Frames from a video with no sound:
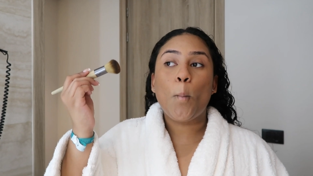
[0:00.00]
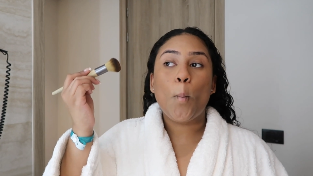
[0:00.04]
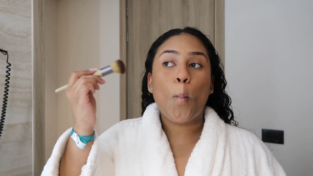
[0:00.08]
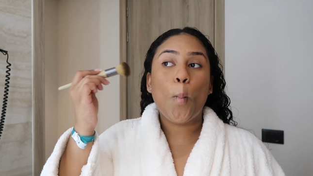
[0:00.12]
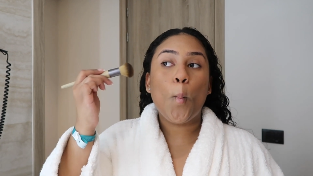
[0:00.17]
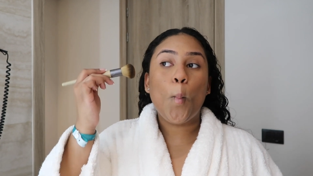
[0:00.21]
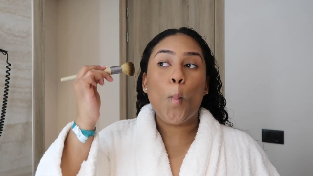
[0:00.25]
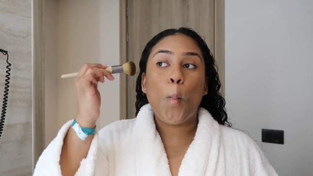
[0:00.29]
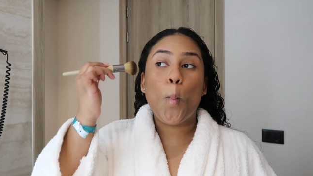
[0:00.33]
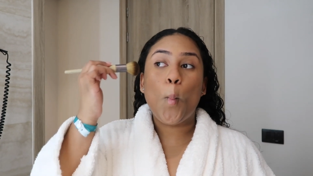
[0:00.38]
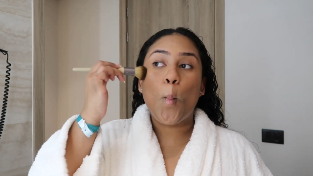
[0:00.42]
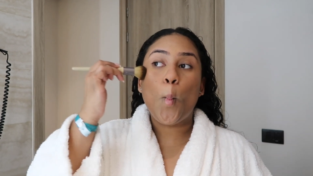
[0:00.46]

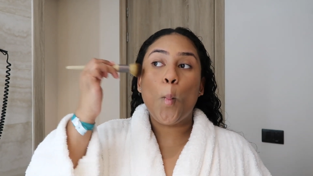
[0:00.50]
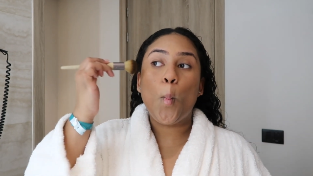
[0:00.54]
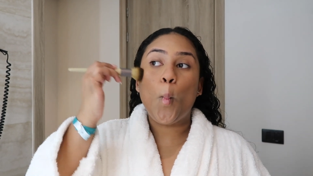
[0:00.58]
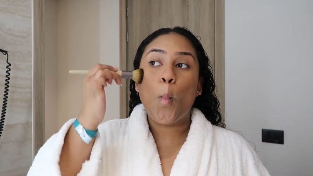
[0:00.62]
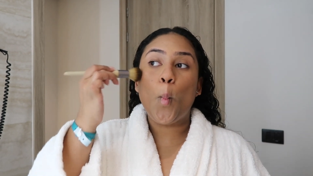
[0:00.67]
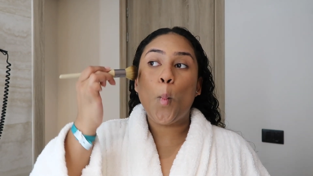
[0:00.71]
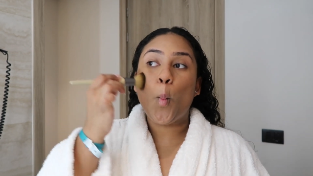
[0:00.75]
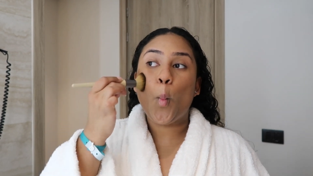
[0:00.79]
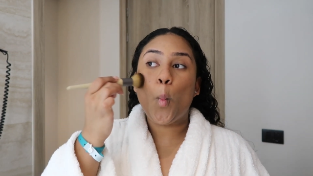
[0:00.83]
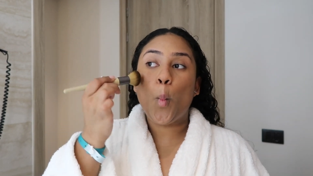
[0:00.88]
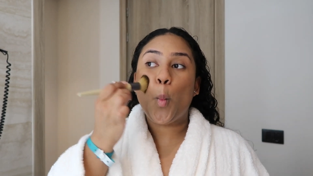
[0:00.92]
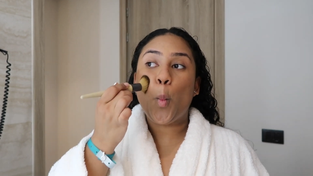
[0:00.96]

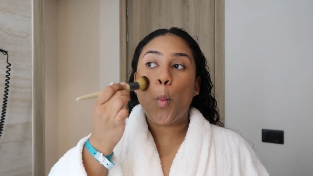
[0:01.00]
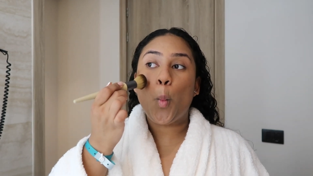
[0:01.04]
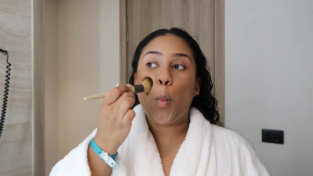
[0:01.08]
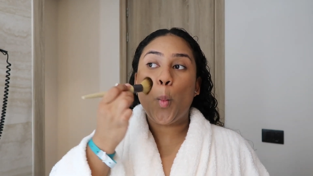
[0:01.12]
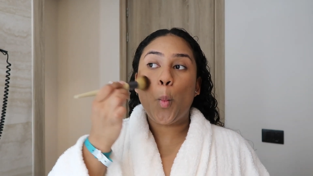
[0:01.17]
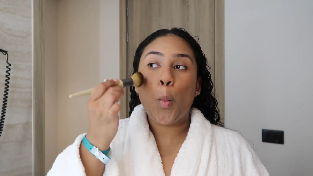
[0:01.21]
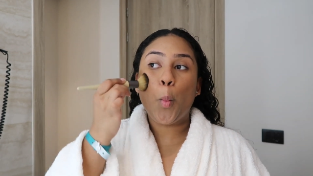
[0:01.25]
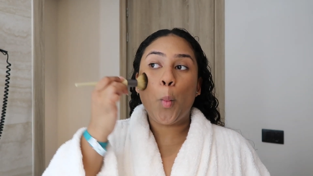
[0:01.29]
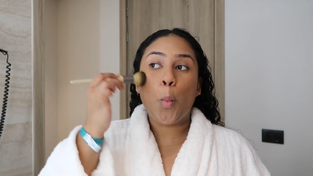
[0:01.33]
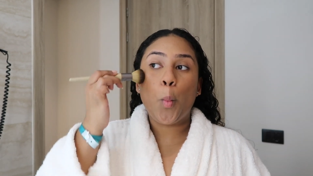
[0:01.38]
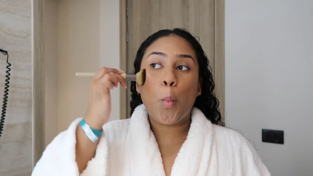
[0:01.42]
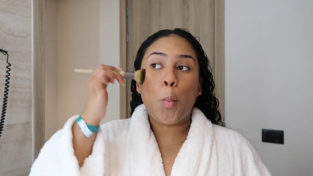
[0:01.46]

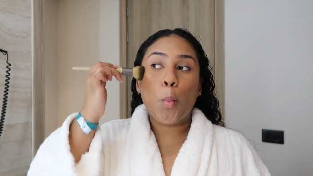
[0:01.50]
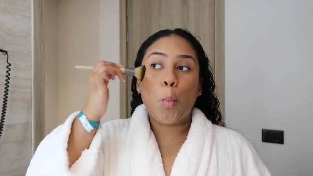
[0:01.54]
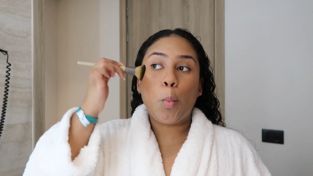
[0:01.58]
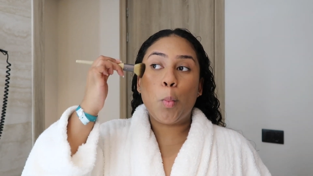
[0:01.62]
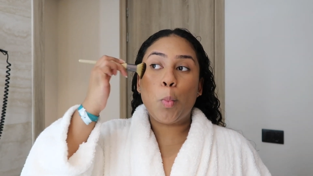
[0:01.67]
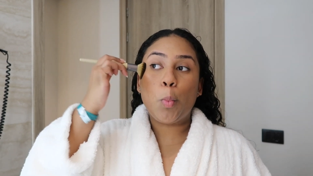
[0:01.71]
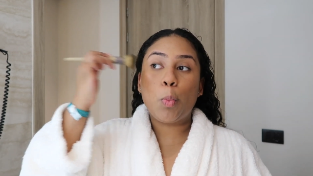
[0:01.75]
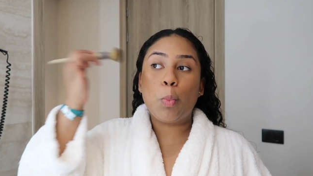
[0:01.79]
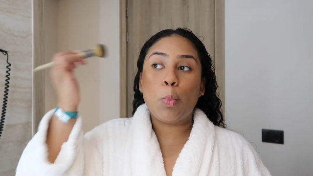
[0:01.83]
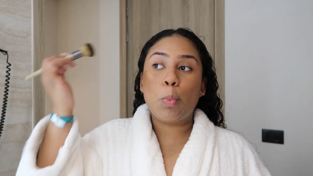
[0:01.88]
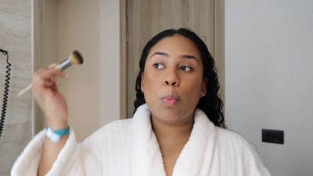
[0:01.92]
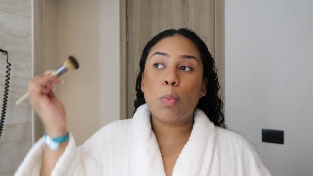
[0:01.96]

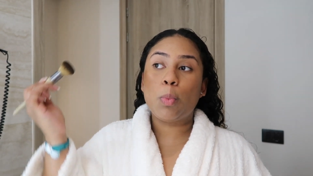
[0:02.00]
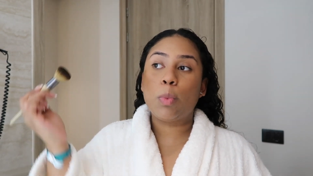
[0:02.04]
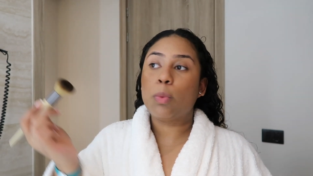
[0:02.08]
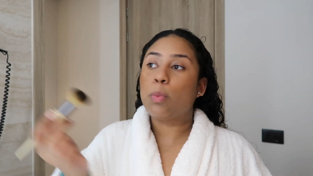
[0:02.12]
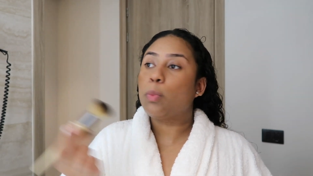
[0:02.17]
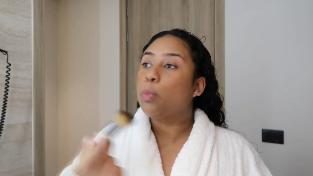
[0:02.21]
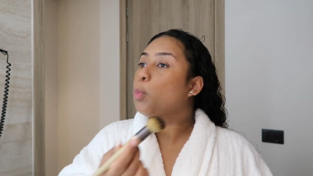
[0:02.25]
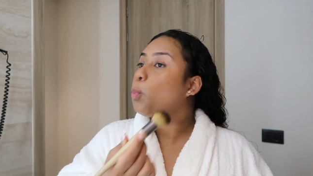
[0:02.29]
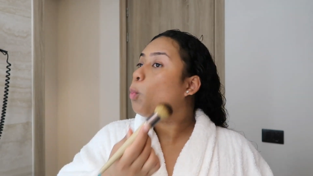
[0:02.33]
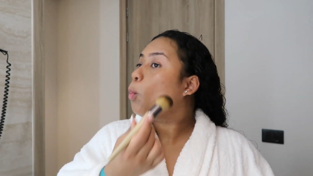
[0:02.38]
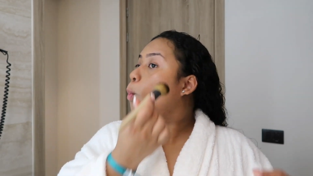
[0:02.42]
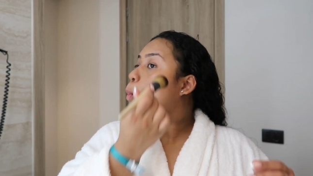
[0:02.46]

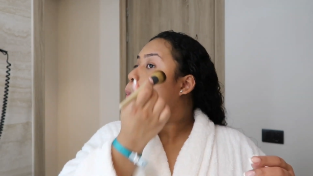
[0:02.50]
[no speech]